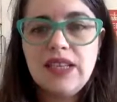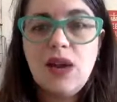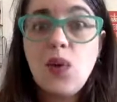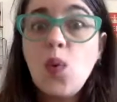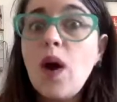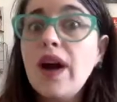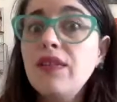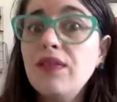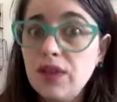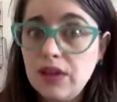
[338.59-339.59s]
a
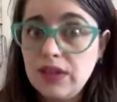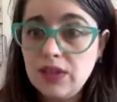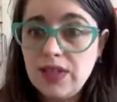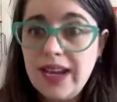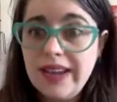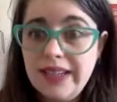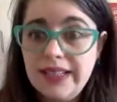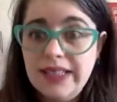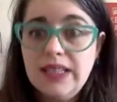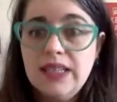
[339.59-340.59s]
wider
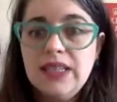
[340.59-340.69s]
society.